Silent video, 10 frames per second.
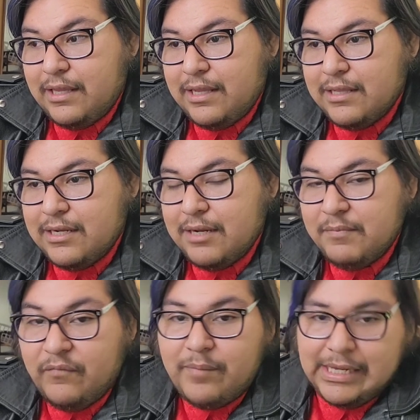And then I
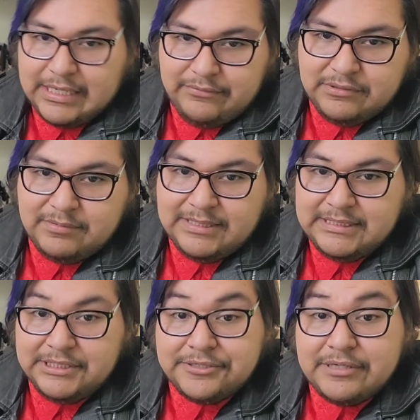moved back in with my
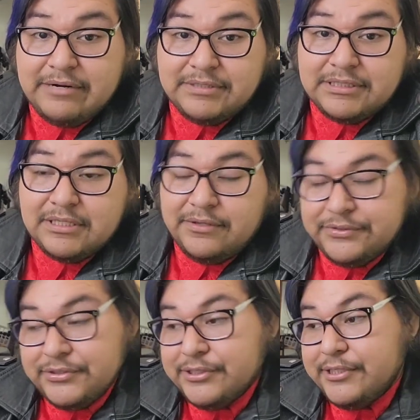sister, and I was
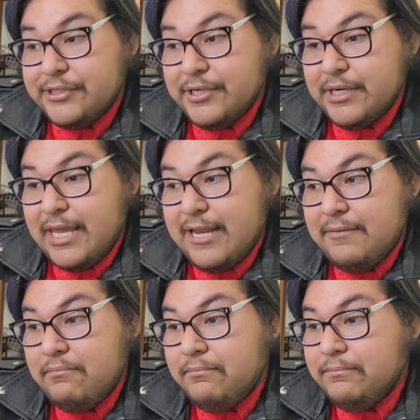closer to her
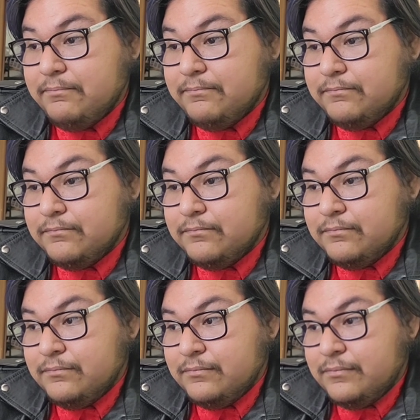again.
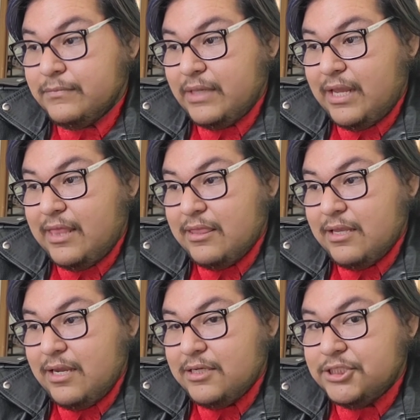And
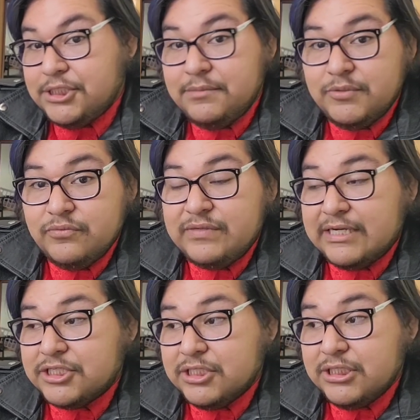then she moved
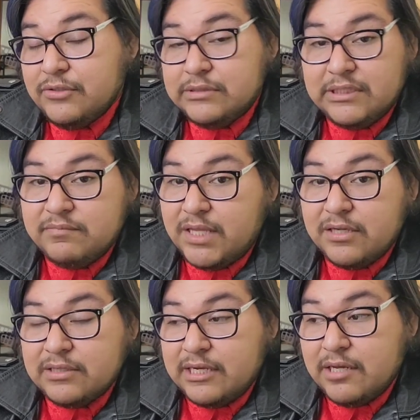actually only a
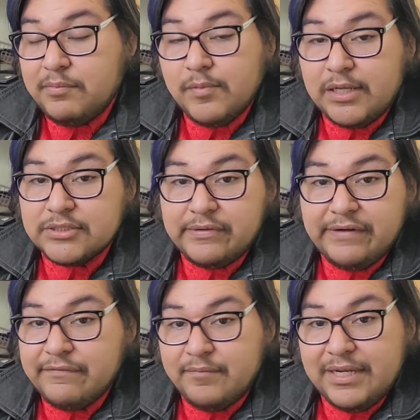couple blocks away
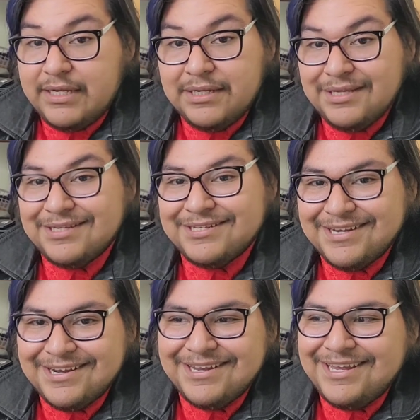from me.
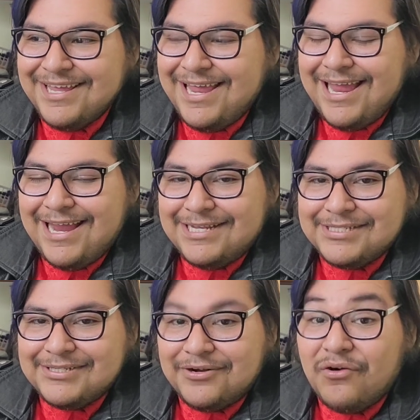And
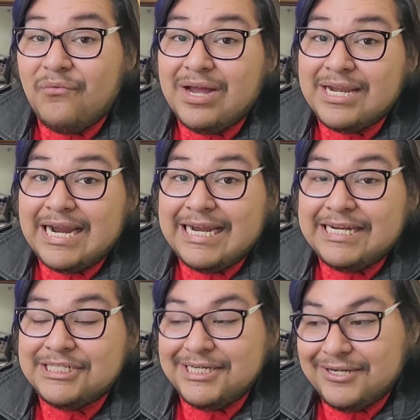so one
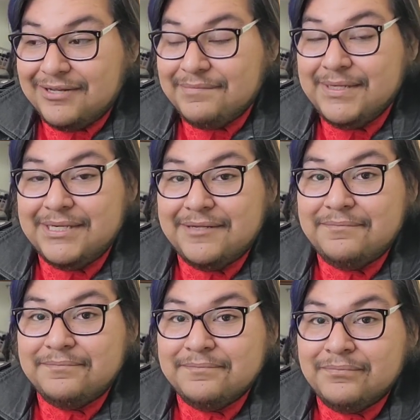night she called me up
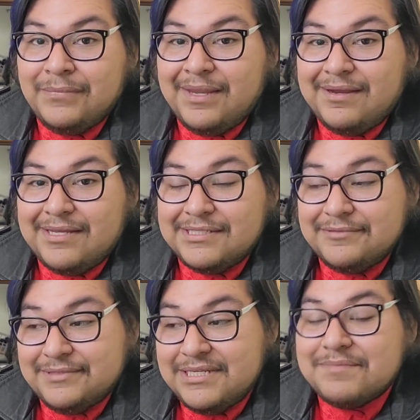because
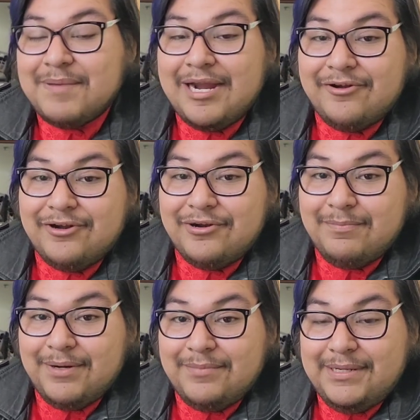there was a spider in her
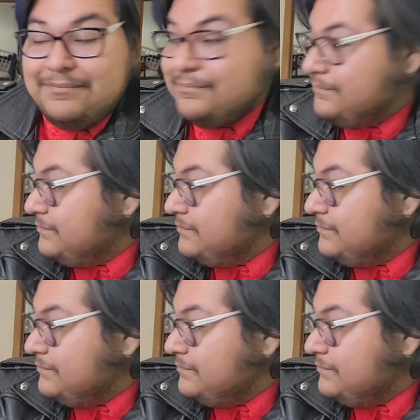apartment.